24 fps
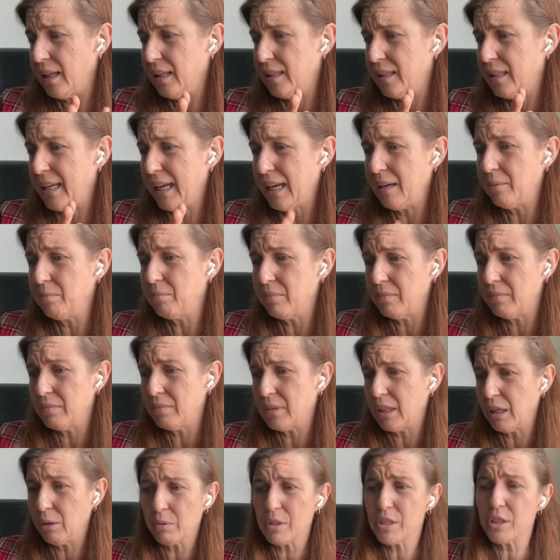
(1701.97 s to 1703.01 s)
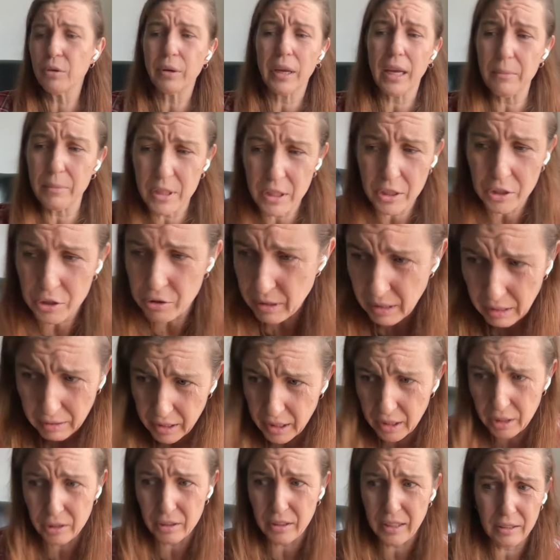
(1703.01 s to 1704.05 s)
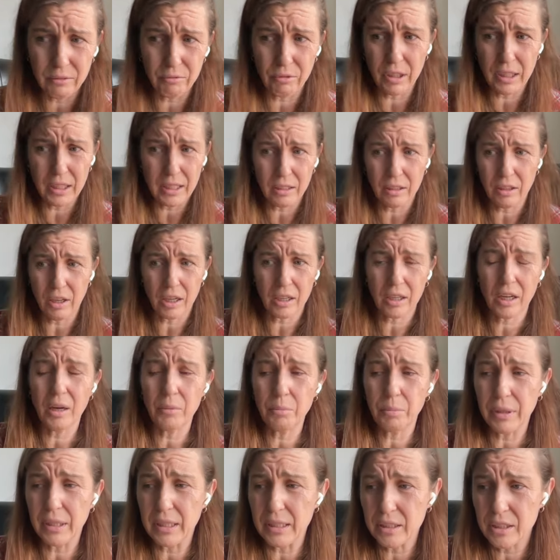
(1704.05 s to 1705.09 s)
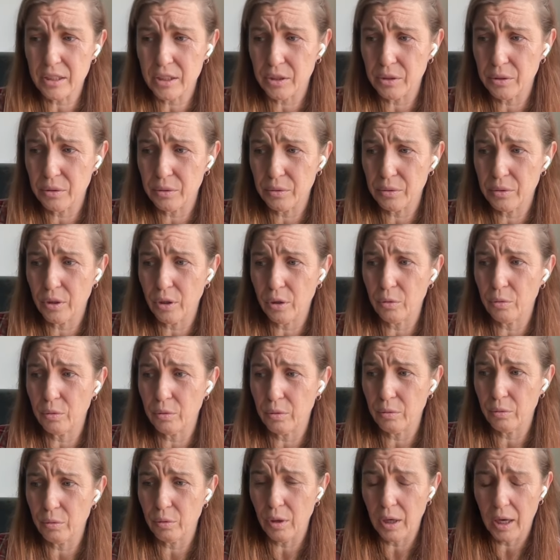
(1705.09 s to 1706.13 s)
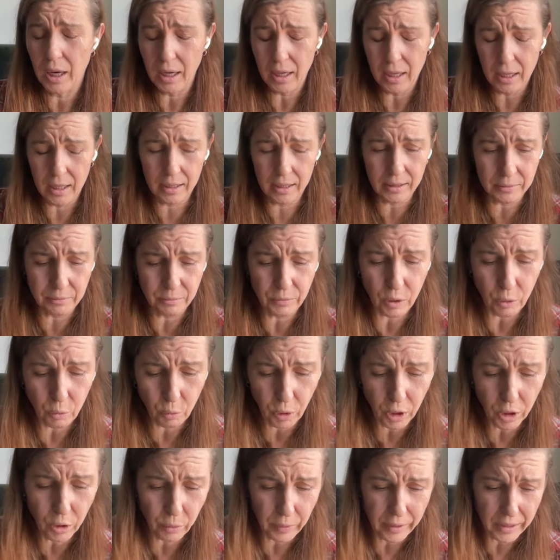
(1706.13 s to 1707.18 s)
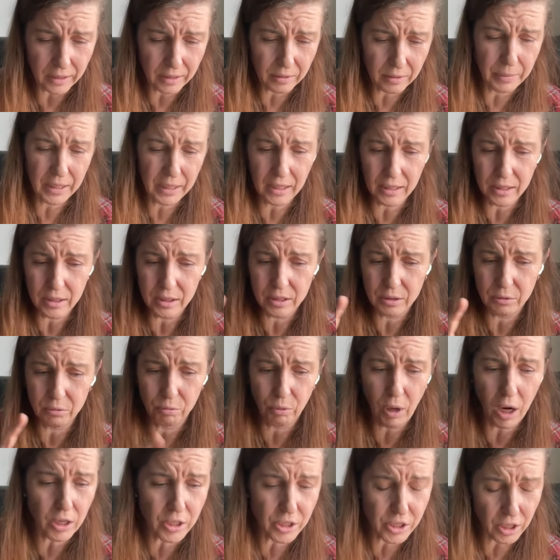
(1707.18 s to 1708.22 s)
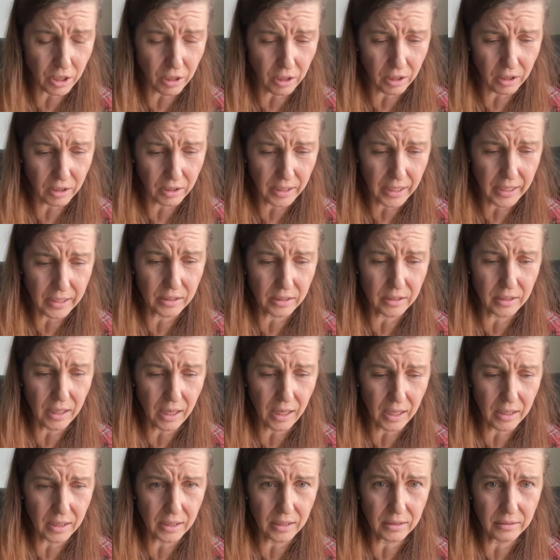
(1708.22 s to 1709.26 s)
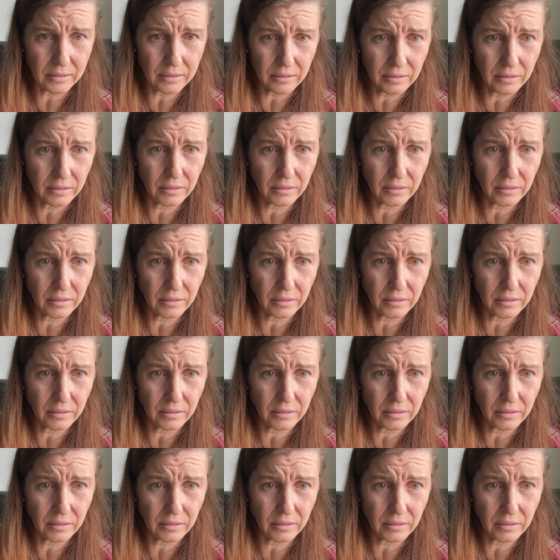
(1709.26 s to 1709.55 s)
The game, there was no game industry out here, and really a lot of companies to go work with, because Rockstar had uh,